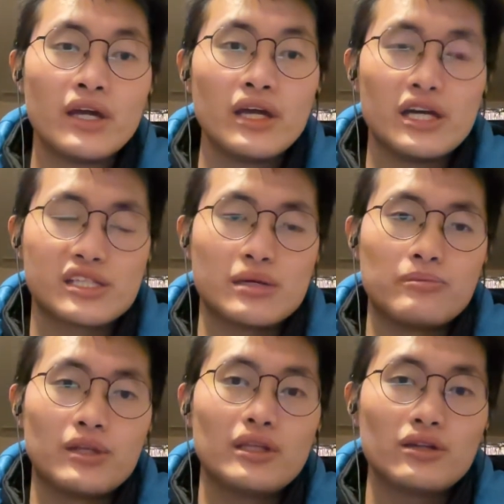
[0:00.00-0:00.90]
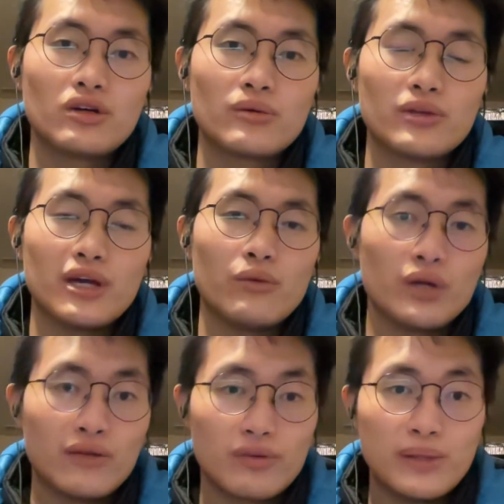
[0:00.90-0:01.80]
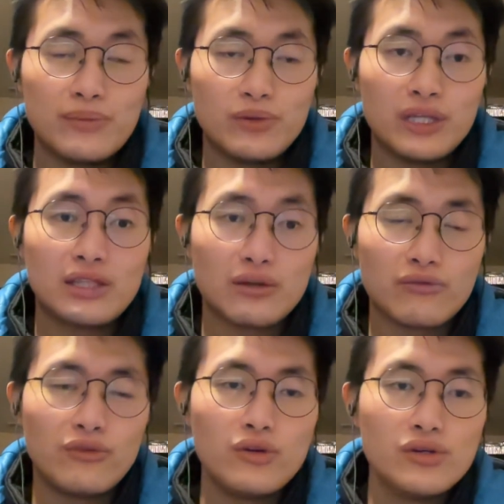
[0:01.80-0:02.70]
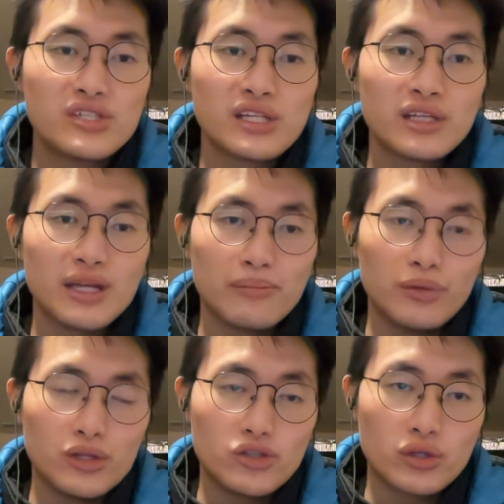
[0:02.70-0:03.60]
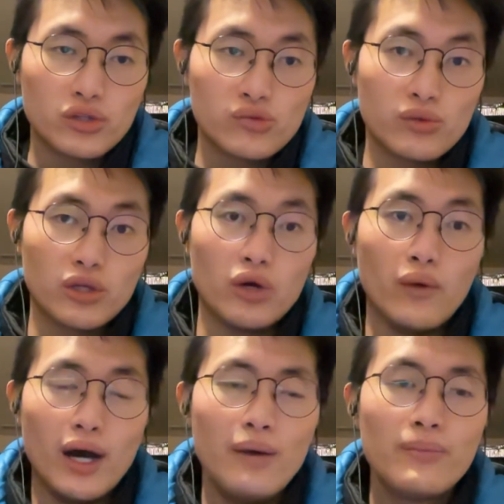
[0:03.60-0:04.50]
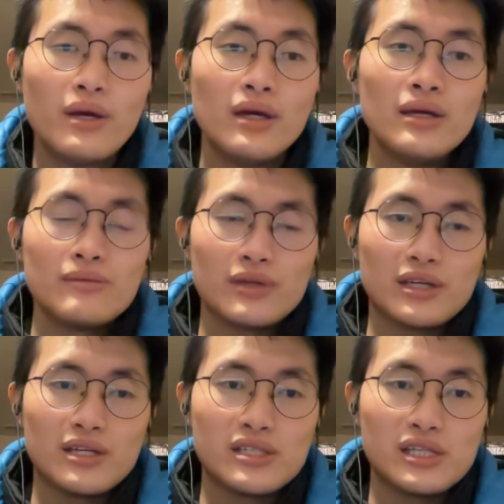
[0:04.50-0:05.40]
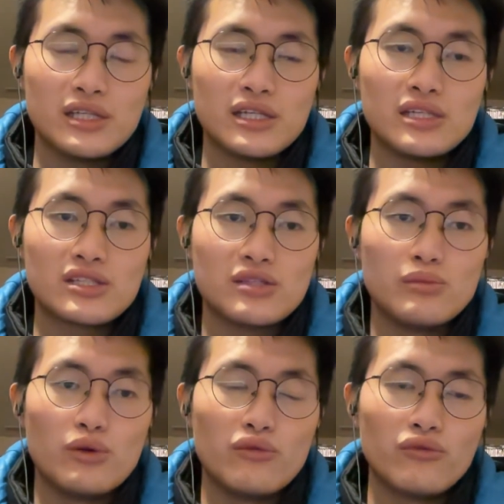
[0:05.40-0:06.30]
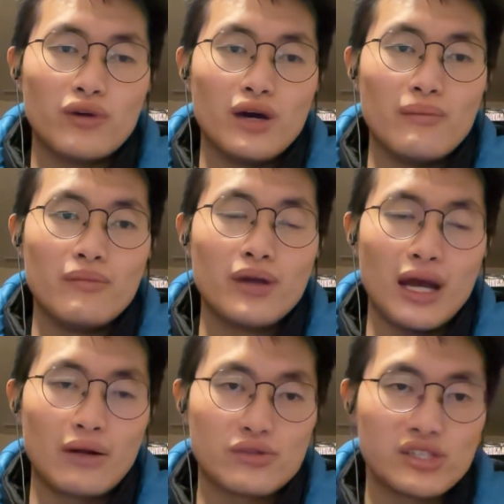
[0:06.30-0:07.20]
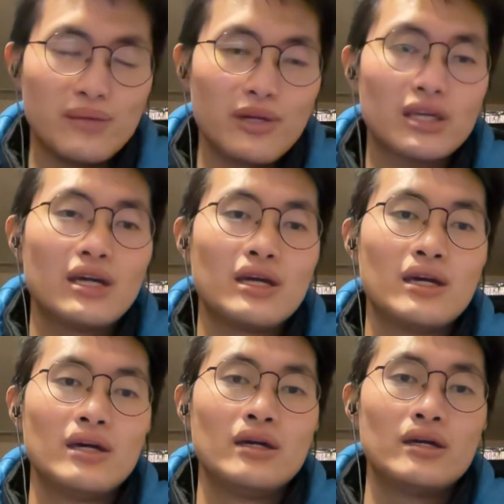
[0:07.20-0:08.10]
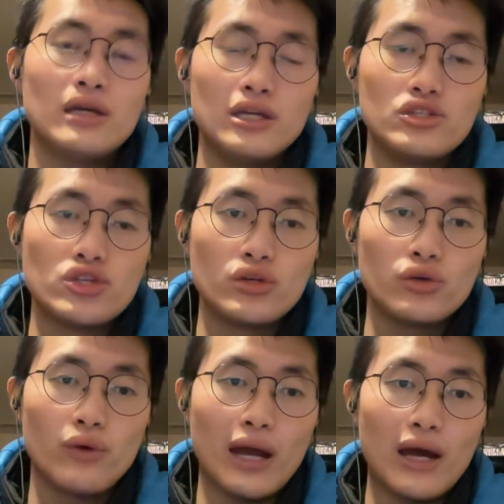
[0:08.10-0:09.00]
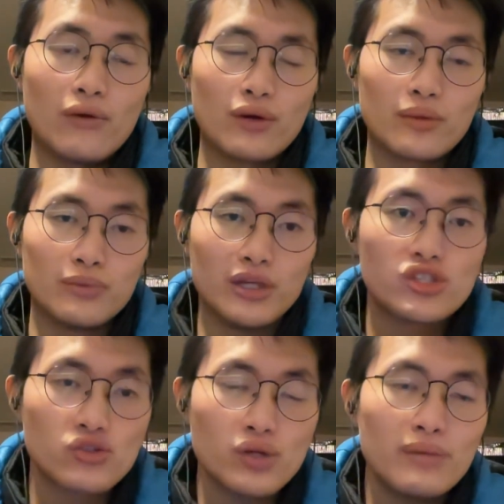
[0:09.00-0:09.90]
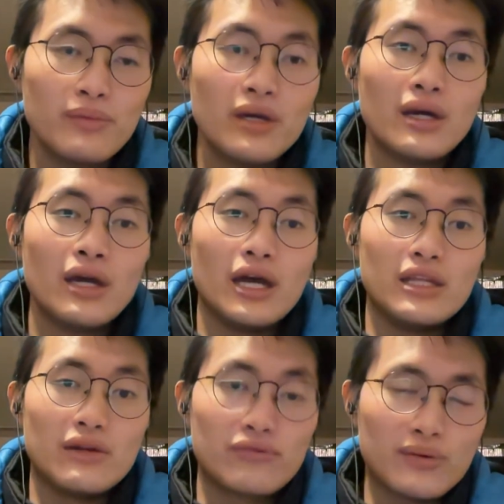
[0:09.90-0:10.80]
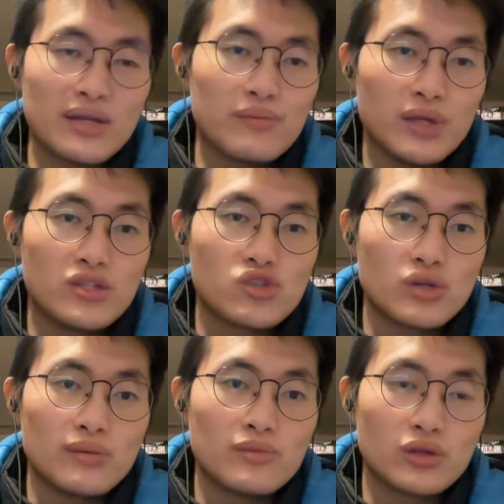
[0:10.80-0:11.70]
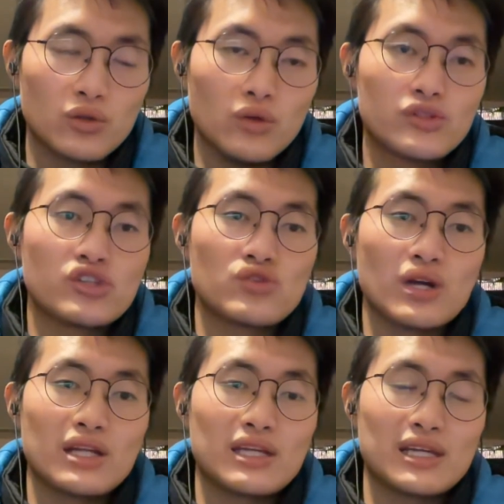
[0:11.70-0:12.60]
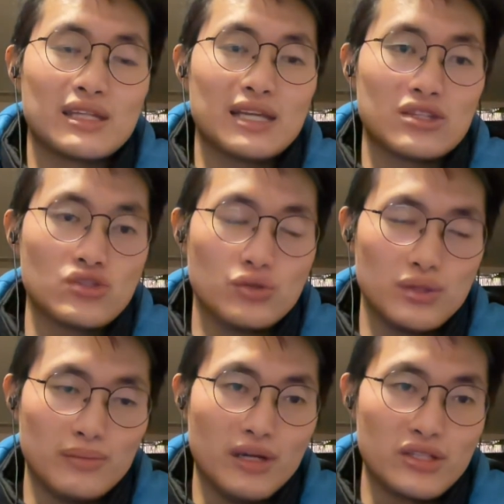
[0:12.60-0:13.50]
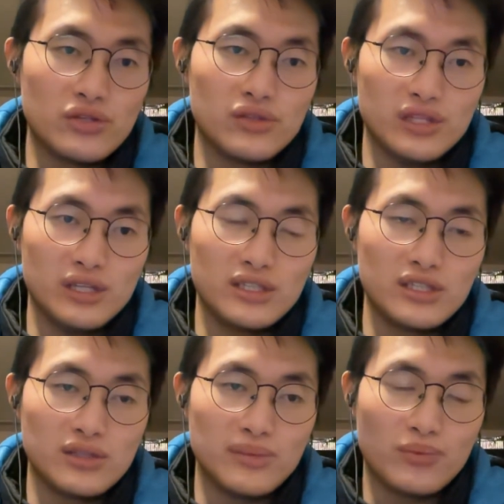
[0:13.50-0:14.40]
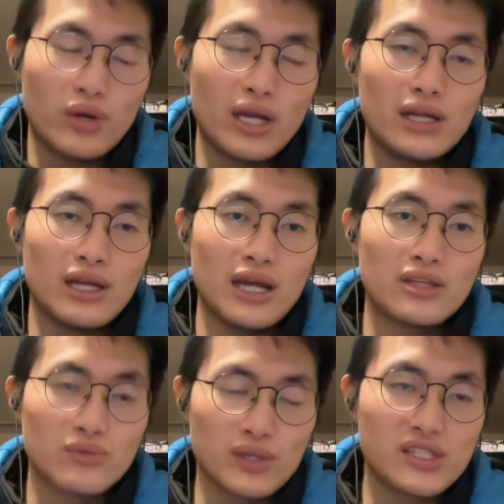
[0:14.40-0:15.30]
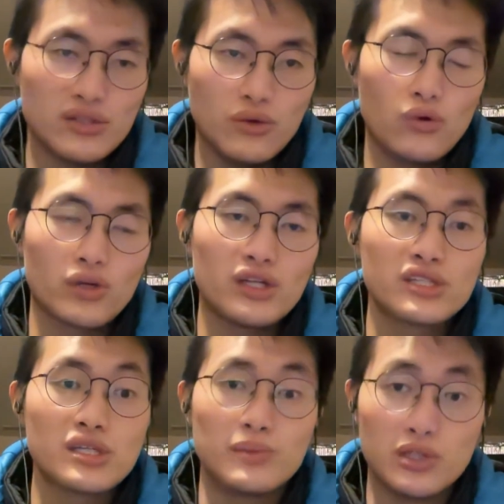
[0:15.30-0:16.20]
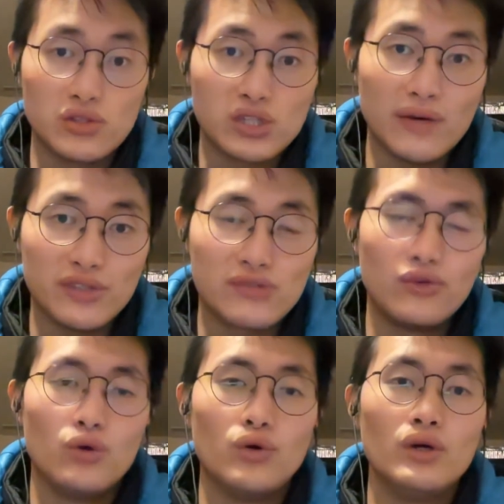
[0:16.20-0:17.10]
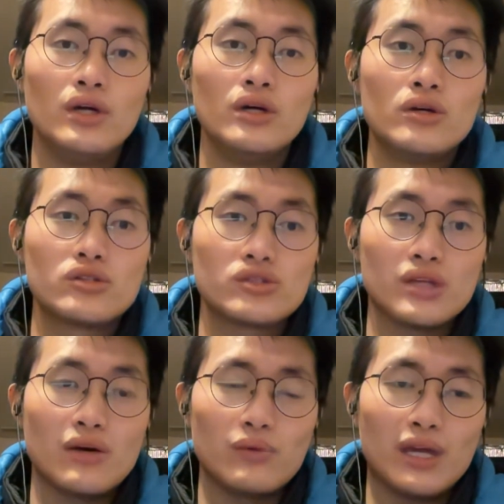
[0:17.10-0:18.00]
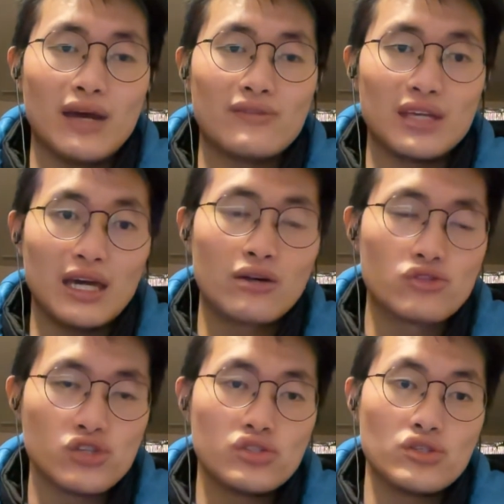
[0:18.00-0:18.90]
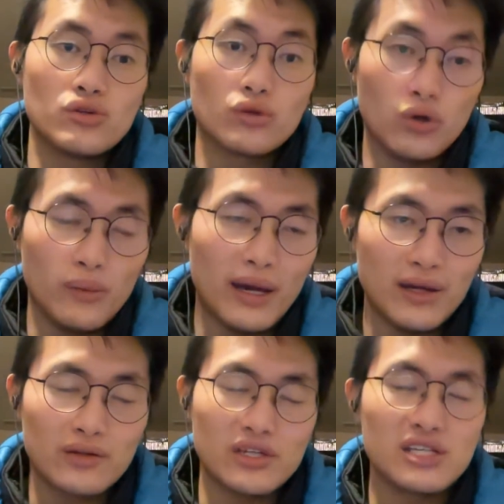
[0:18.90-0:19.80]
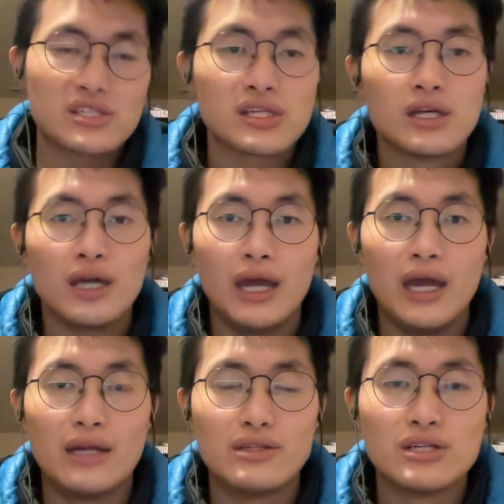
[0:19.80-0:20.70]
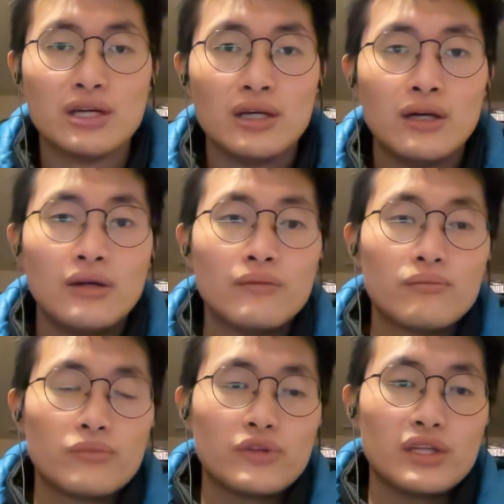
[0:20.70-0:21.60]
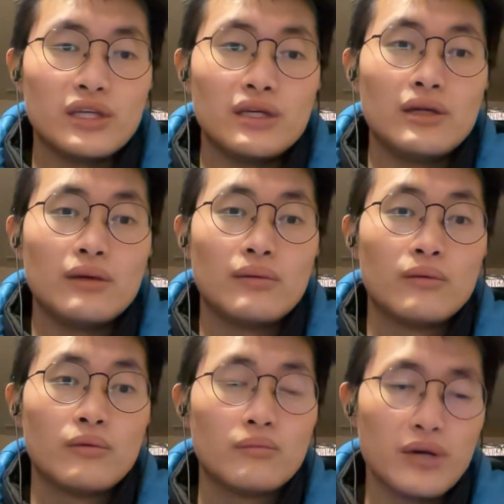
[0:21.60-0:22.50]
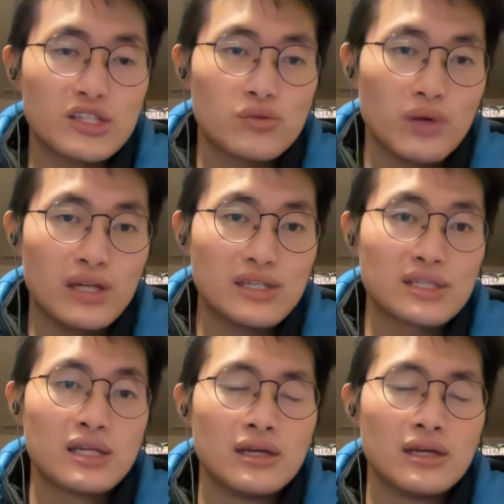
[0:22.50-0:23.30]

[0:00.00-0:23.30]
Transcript: it's completely normal that whenever people eat their foods, that blood sugars will go up because it needs to move from our stomach into our bloodstream. And then from that bloodstream, the goal is to try to get that to the muscles, to the brain, and the rest of the organs to be used off as fuel so that we have the energy to go about our days. And the best ways